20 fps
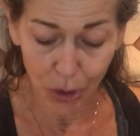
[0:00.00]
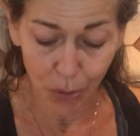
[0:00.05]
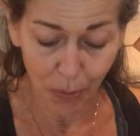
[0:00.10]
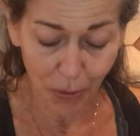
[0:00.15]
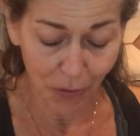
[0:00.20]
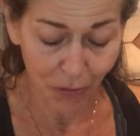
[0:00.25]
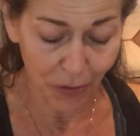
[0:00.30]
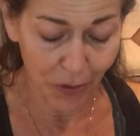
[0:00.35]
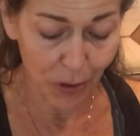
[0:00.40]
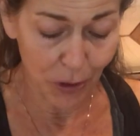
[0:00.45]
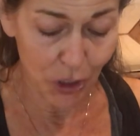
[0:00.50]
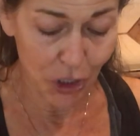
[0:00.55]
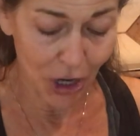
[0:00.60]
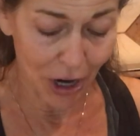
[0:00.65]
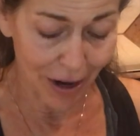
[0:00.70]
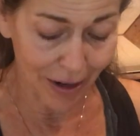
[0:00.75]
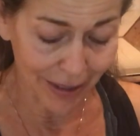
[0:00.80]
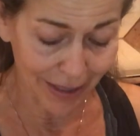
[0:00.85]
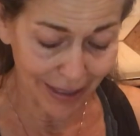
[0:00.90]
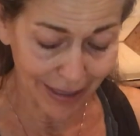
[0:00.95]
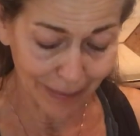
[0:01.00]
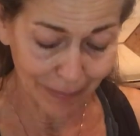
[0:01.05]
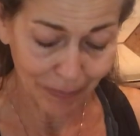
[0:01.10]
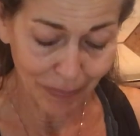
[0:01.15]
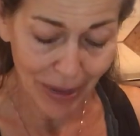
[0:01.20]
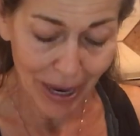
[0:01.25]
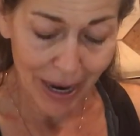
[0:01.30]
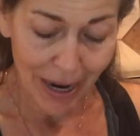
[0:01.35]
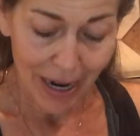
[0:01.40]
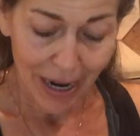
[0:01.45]
superfood chocolate.
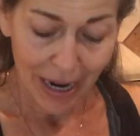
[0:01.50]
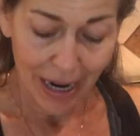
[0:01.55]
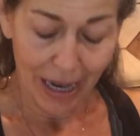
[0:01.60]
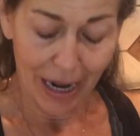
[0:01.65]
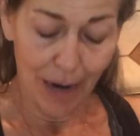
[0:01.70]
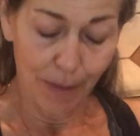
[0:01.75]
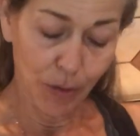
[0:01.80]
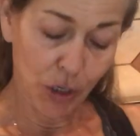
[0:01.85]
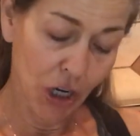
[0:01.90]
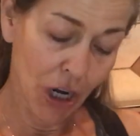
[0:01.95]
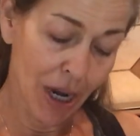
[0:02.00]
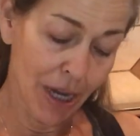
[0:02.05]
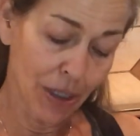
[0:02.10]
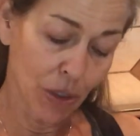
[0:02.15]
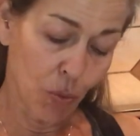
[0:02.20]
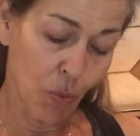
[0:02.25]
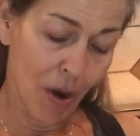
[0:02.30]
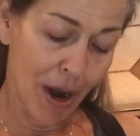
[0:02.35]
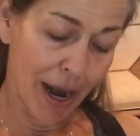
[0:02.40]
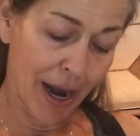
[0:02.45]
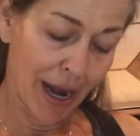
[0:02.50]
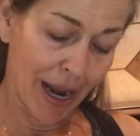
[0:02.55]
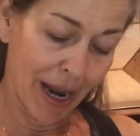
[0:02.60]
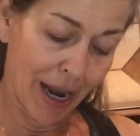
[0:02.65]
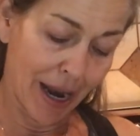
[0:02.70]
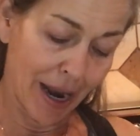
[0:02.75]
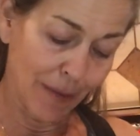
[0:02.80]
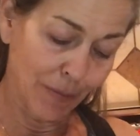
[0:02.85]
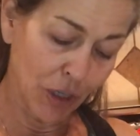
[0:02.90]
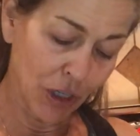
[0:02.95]
And I'm just
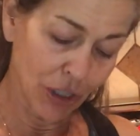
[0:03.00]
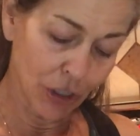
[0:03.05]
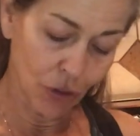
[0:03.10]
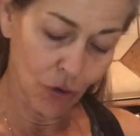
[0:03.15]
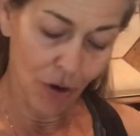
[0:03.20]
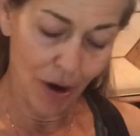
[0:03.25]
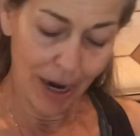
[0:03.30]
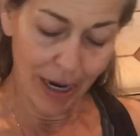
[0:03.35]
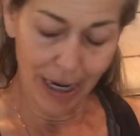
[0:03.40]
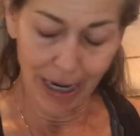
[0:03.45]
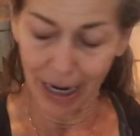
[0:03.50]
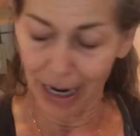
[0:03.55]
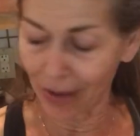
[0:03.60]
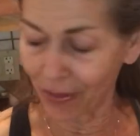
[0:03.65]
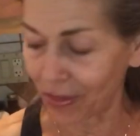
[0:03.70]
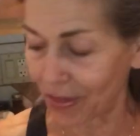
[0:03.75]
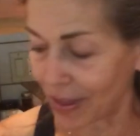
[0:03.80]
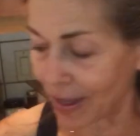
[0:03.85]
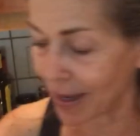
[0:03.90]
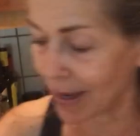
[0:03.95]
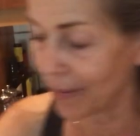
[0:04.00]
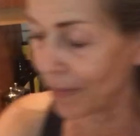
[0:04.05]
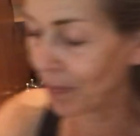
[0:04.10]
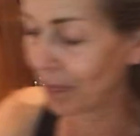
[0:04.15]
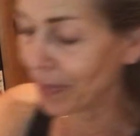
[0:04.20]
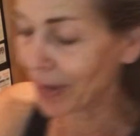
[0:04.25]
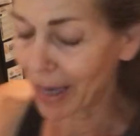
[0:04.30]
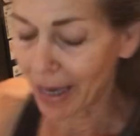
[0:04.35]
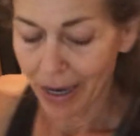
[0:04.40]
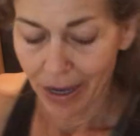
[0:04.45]
waiting. I'm just trying to get the
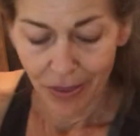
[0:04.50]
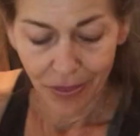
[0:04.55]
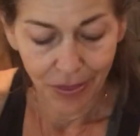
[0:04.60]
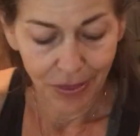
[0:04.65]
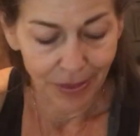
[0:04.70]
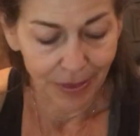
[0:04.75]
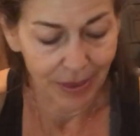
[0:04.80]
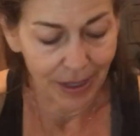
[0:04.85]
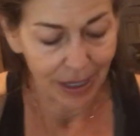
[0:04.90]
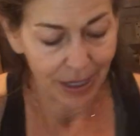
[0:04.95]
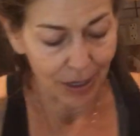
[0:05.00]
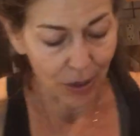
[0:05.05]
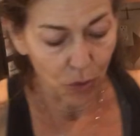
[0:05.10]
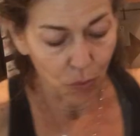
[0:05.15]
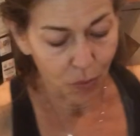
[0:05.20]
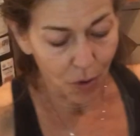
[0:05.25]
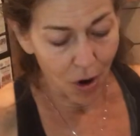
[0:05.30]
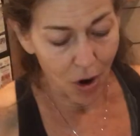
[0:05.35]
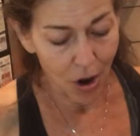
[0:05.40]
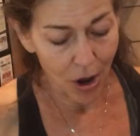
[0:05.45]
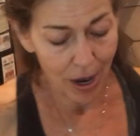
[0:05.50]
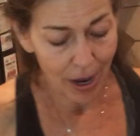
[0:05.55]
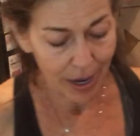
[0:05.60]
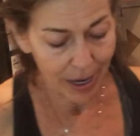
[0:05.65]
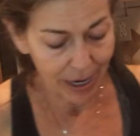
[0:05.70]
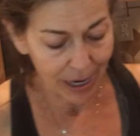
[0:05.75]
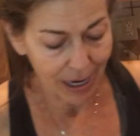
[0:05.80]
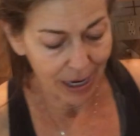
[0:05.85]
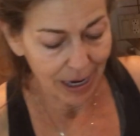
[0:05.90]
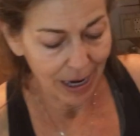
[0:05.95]
raw
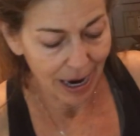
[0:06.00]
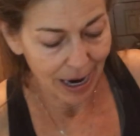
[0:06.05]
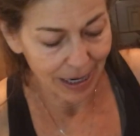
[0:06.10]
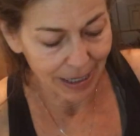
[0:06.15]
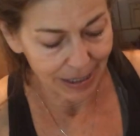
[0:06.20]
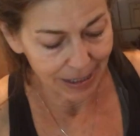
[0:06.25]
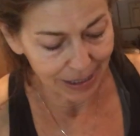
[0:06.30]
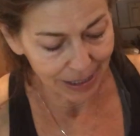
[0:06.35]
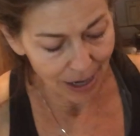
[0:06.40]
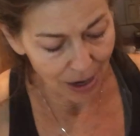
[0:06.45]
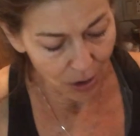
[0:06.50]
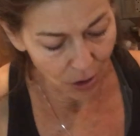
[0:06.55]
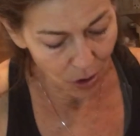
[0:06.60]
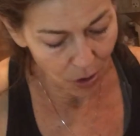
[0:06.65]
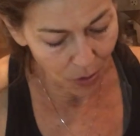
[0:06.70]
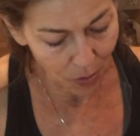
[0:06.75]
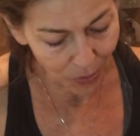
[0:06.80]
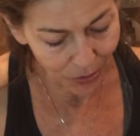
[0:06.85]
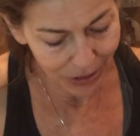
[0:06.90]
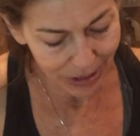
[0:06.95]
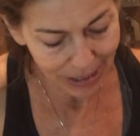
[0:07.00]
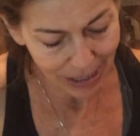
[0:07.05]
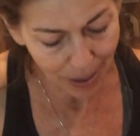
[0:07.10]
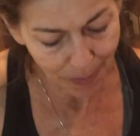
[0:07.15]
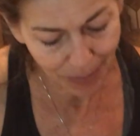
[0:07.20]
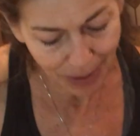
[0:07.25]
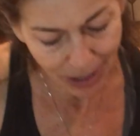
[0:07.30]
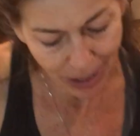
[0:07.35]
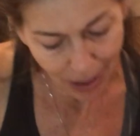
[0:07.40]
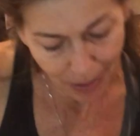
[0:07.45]
honey, as I'll hold this
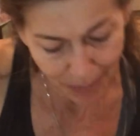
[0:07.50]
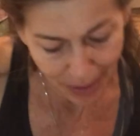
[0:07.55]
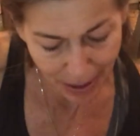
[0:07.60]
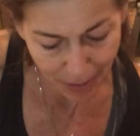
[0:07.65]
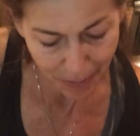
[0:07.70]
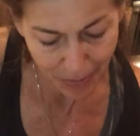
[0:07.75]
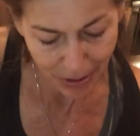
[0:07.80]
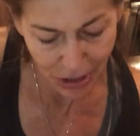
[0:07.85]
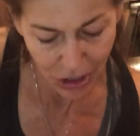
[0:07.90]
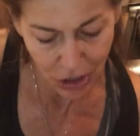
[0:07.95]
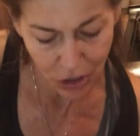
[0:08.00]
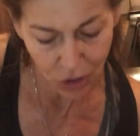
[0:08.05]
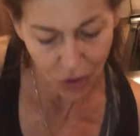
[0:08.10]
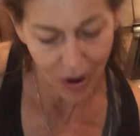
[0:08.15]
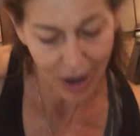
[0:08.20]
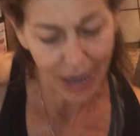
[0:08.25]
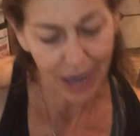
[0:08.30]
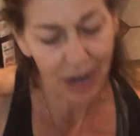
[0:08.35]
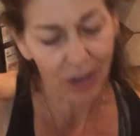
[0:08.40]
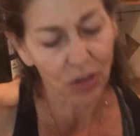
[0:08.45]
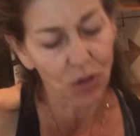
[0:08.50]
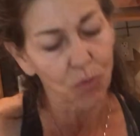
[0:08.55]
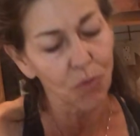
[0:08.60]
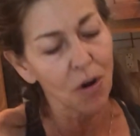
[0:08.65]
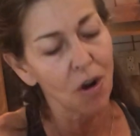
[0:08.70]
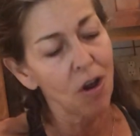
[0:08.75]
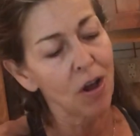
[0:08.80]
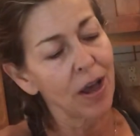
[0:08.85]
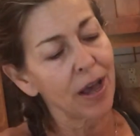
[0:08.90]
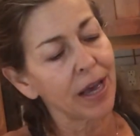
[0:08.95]
up a little bit, but just trying to get the
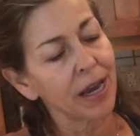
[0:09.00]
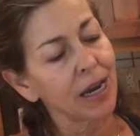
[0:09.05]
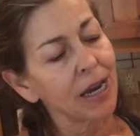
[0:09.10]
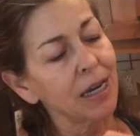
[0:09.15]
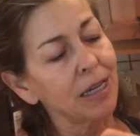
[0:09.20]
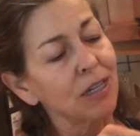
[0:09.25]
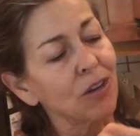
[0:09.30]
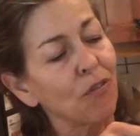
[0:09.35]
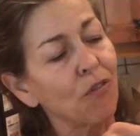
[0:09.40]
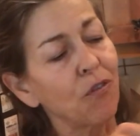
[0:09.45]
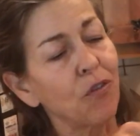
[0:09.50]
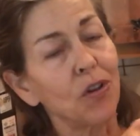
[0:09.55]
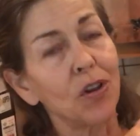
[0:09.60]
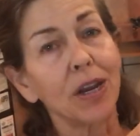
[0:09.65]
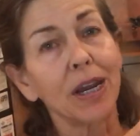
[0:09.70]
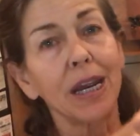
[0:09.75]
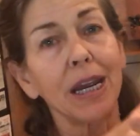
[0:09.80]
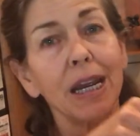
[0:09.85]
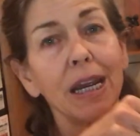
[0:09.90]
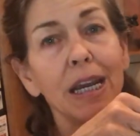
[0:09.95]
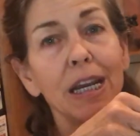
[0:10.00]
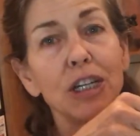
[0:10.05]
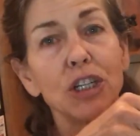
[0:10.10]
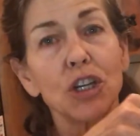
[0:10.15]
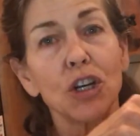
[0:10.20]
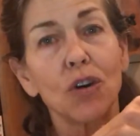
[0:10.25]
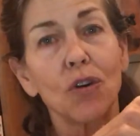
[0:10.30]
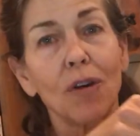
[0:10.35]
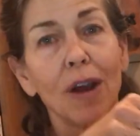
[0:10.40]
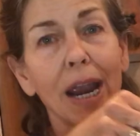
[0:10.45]
raw honey to fully
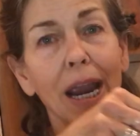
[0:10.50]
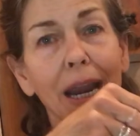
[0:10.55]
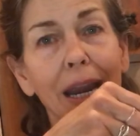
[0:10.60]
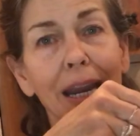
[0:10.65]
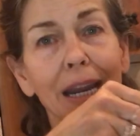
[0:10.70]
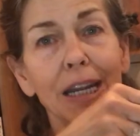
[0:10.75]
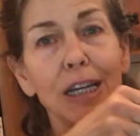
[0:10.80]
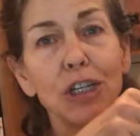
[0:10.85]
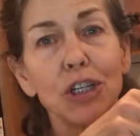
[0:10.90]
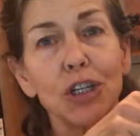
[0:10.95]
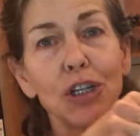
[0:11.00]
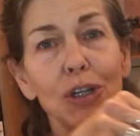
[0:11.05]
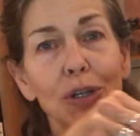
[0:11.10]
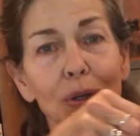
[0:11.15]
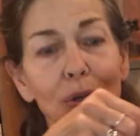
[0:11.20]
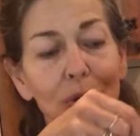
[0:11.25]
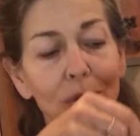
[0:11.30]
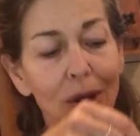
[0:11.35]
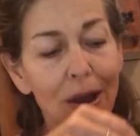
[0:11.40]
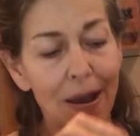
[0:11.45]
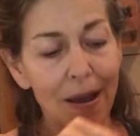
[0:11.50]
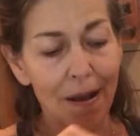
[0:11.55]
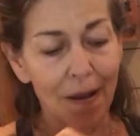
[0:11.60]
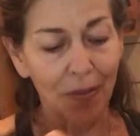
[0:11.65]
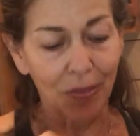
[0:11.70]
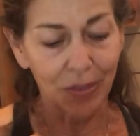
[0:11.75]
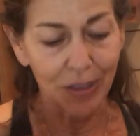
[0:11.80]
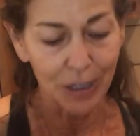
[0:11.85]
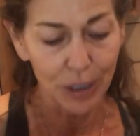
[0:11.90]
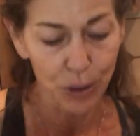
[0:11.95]
integrate into
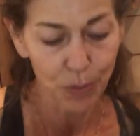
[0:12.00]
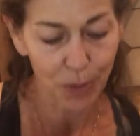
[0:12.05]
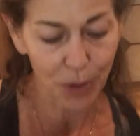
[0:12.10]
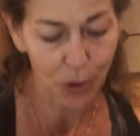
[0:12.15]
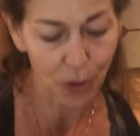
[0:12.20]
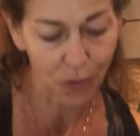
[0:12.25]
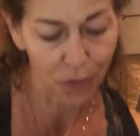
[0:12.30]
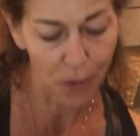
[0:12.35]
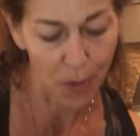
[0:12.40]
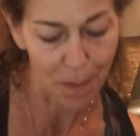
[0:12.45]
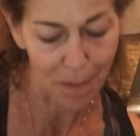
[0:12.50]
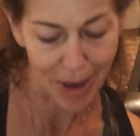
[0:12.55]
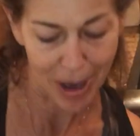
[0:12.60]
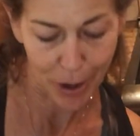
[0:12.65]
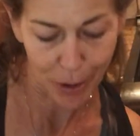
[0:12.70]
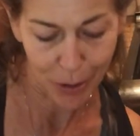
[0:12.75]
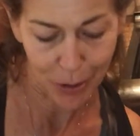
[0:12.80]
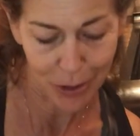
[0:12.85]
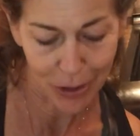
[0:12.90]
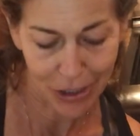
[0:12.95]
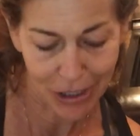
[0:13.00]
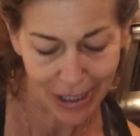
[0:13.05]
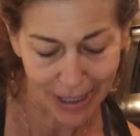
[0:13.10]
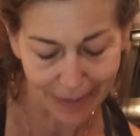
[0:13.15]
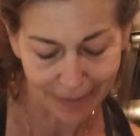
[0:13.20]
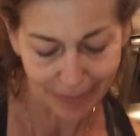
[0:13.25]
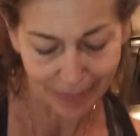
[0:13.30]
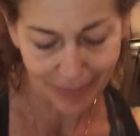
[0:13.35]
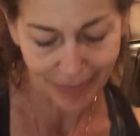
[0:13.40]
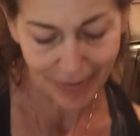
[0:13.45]
these beautiful butters.